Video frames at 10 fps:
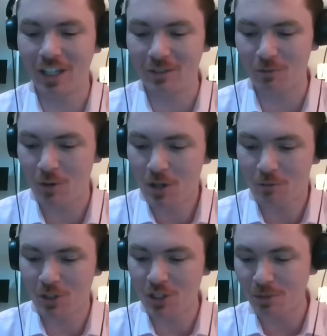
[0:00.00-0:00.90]
like,
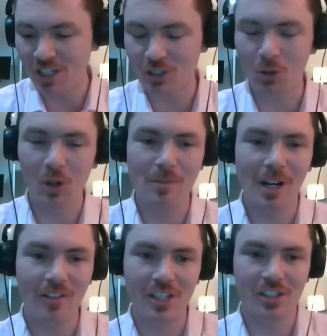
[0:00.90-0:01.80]
when Sabrina's talking
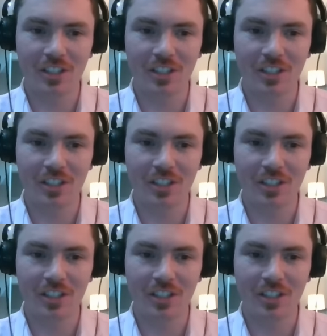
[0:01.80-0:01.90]
about this,